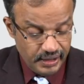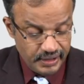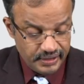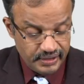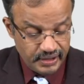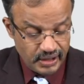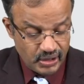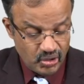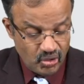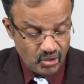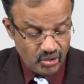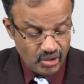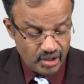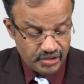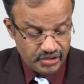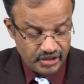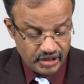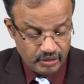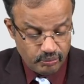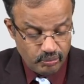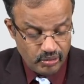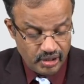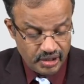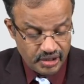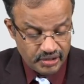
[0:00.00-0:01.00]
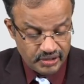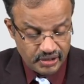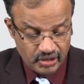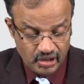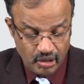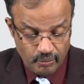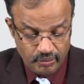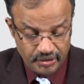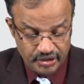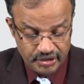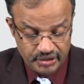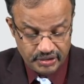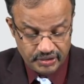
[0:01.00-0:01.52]
In the colon, sigmoid is the
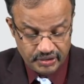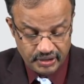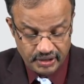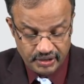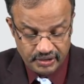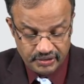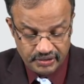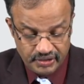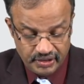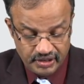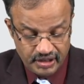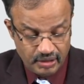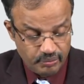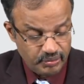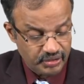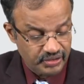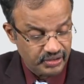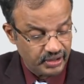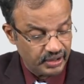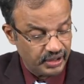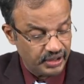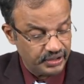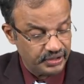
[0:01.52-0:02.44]
commonest site, cecum is the